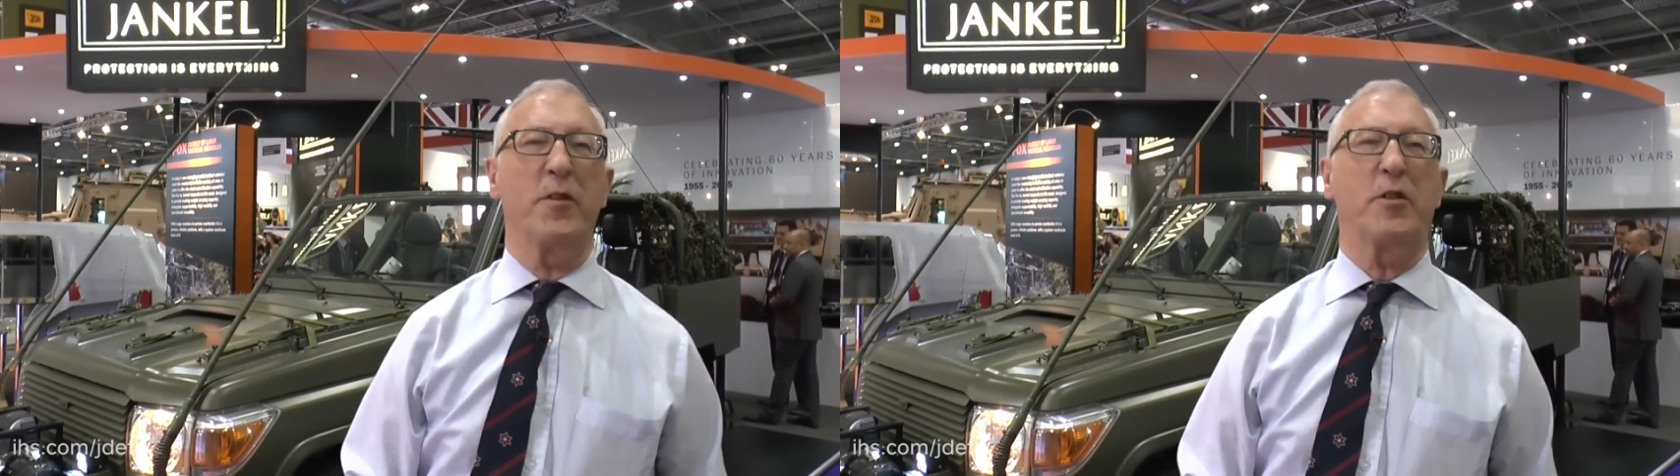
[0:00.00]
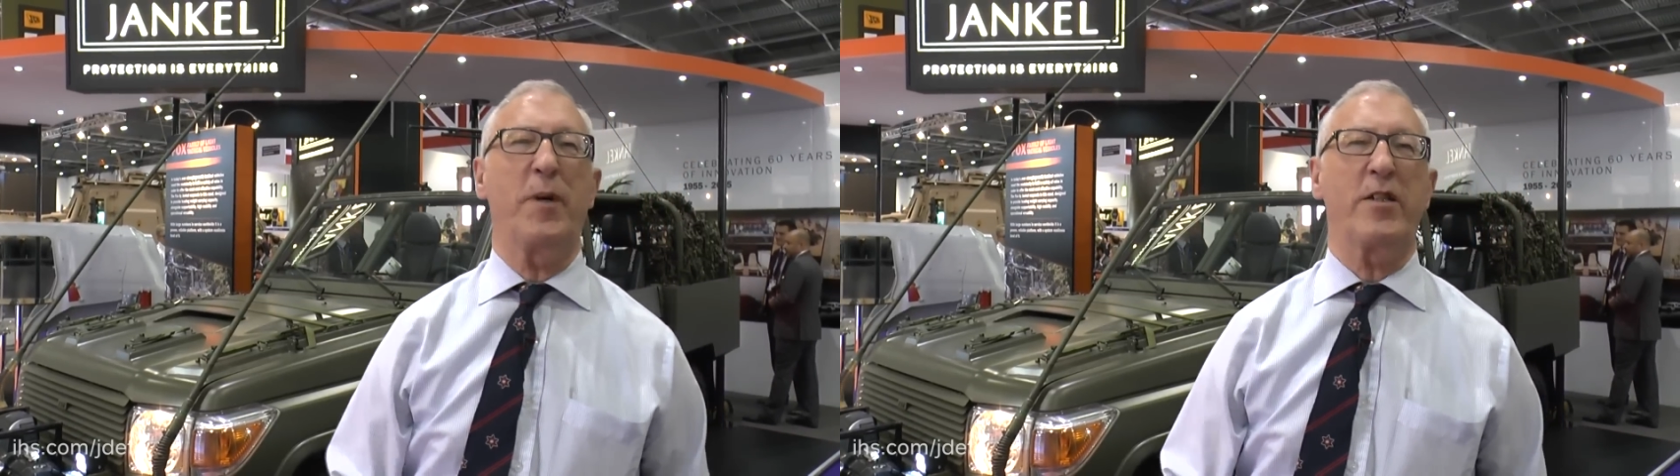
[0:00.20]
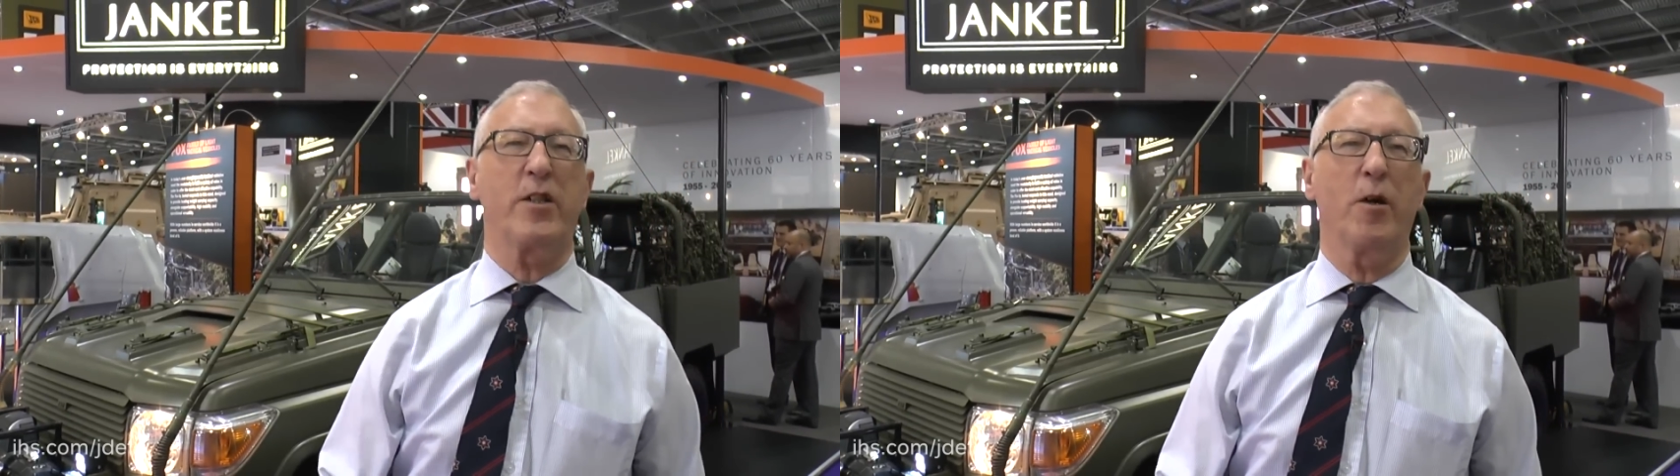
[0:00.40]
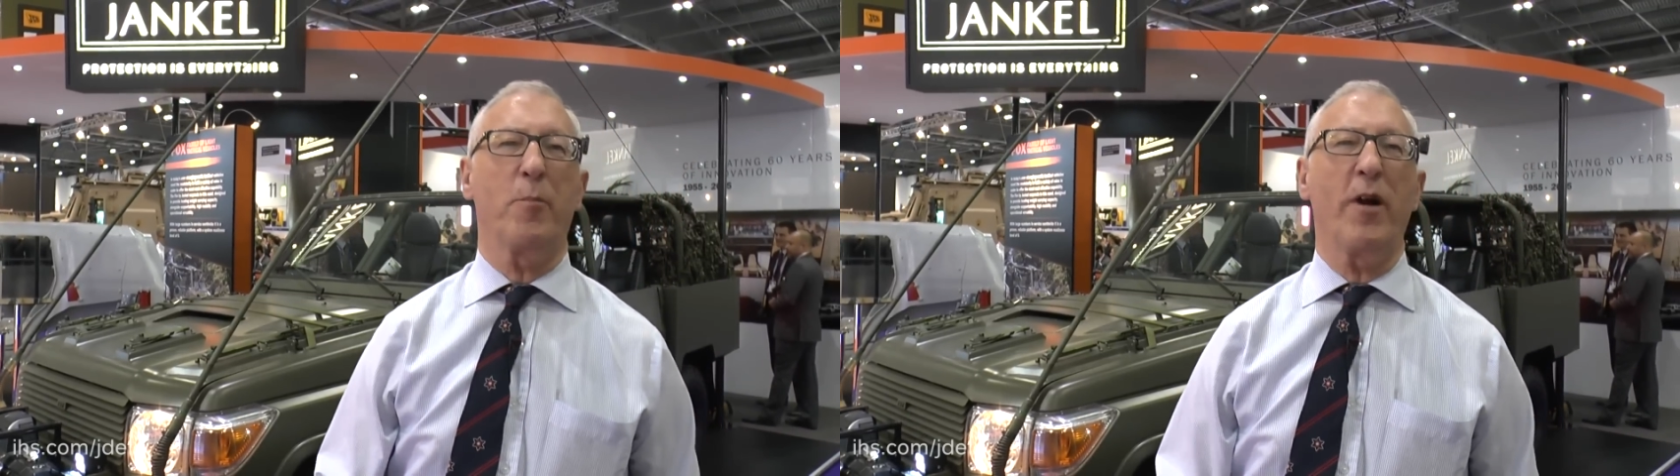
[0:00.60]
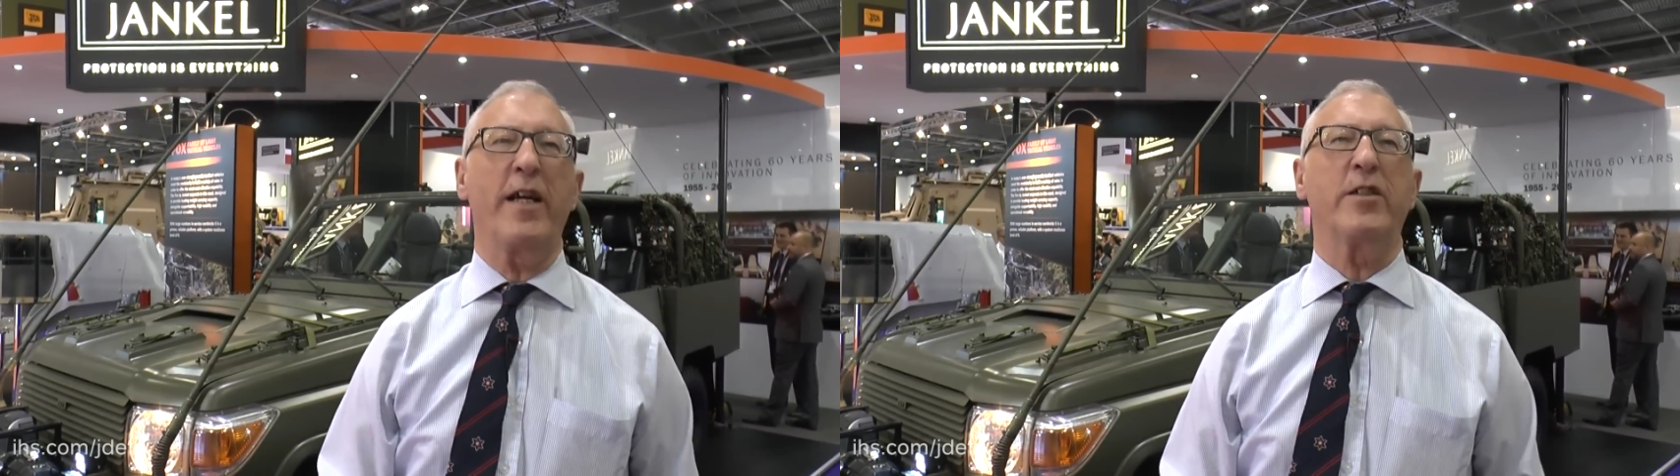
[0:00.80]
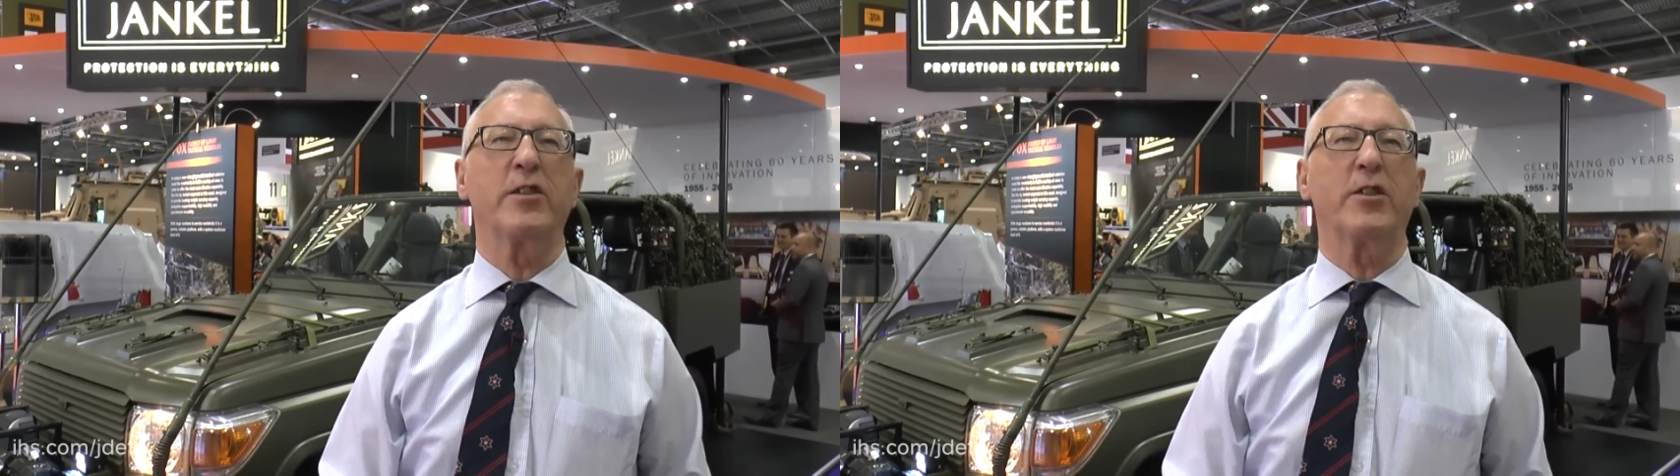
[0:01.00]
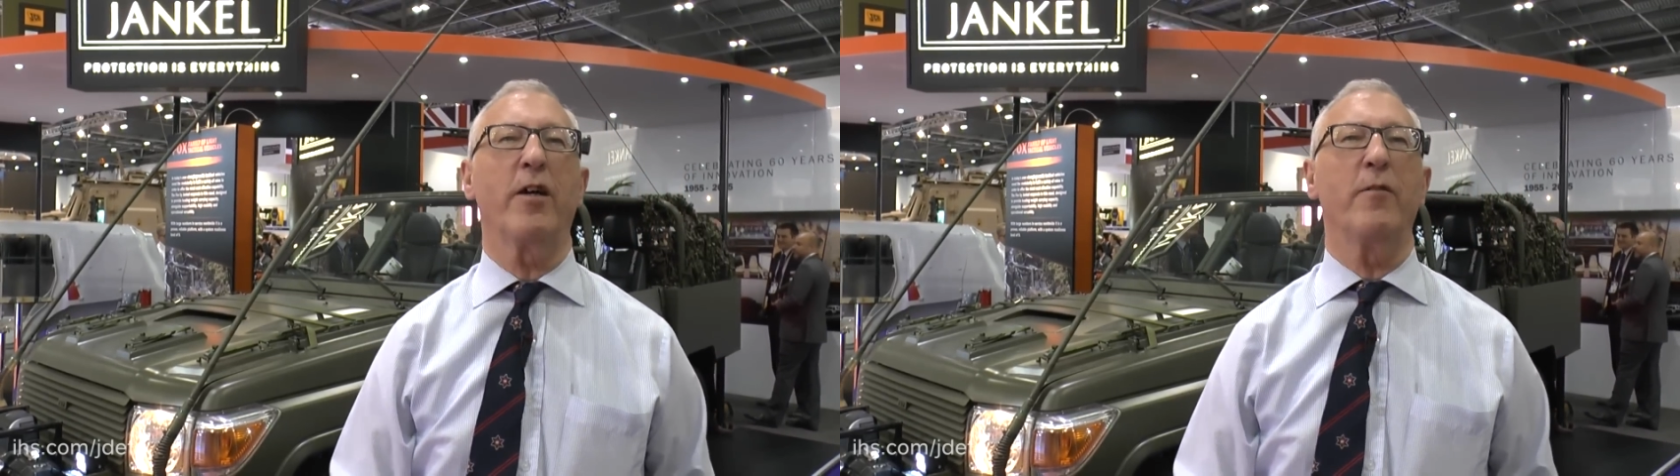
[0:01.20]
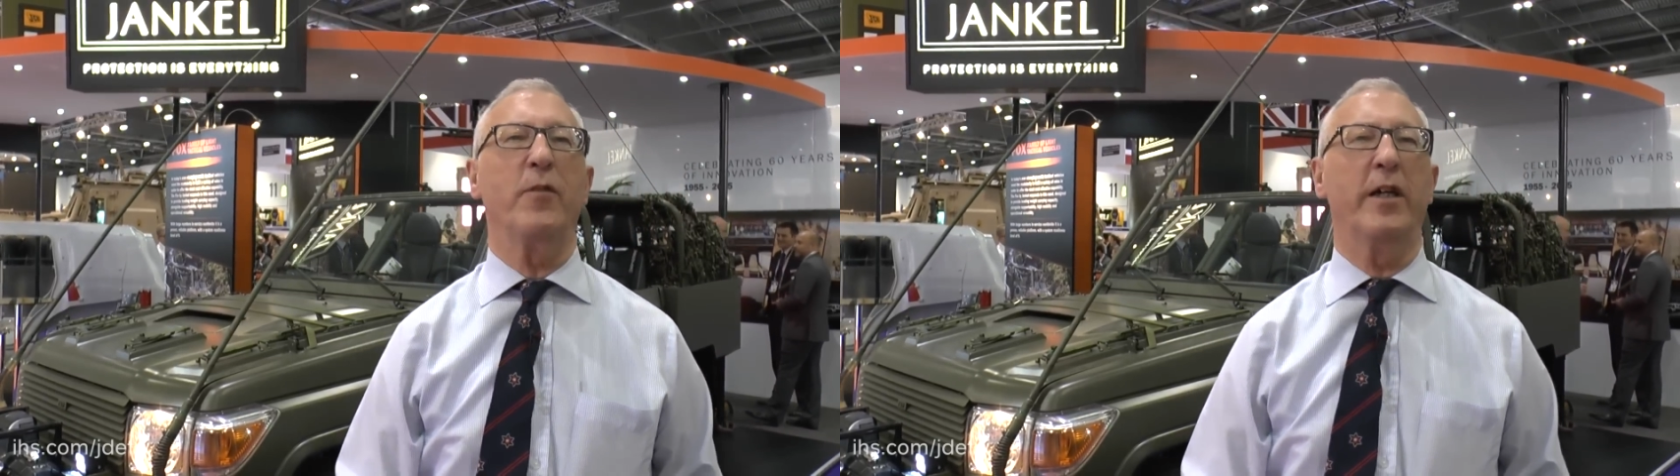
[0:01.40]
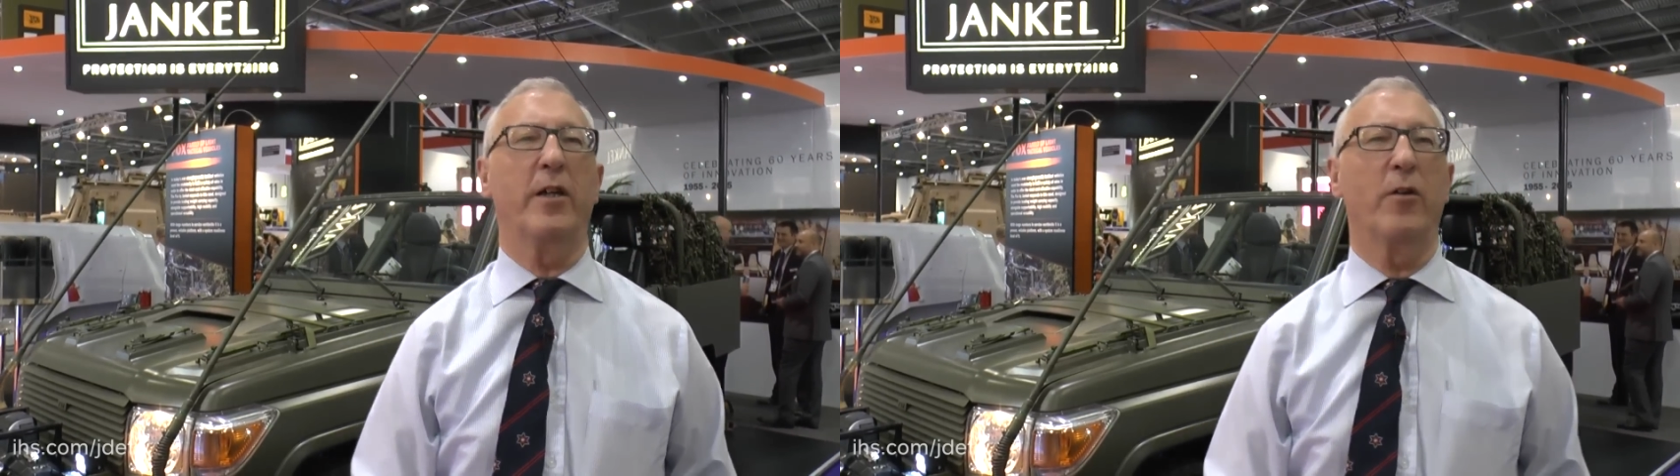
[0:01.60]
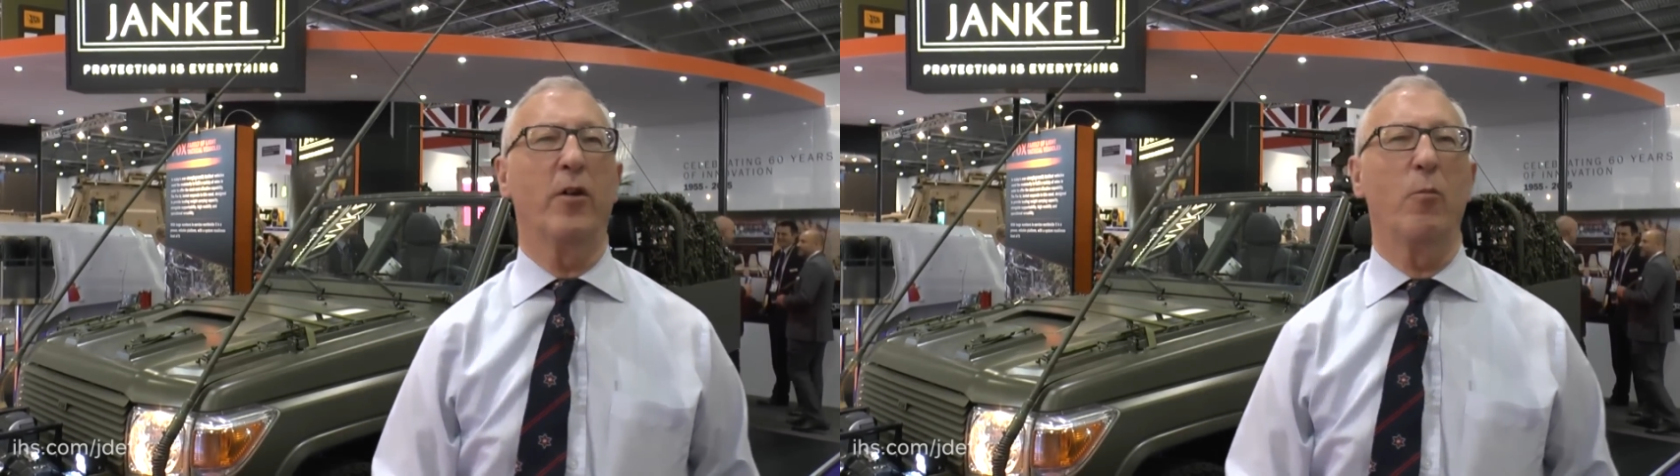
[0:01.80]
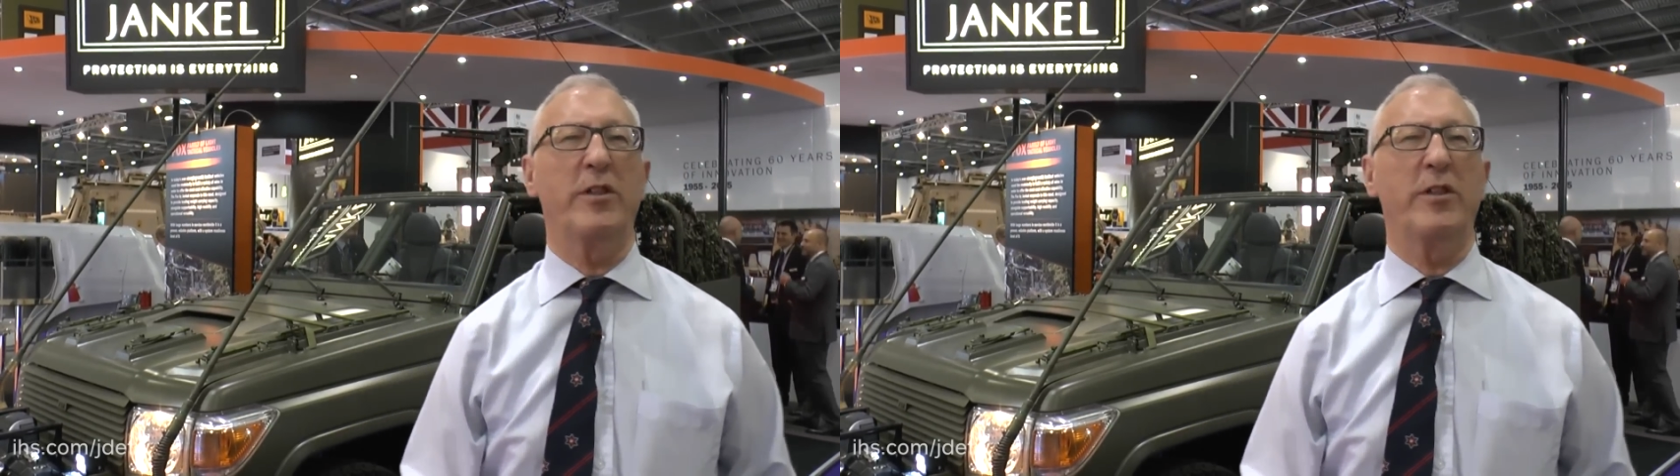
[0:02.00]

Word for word: for special operations type vehicle,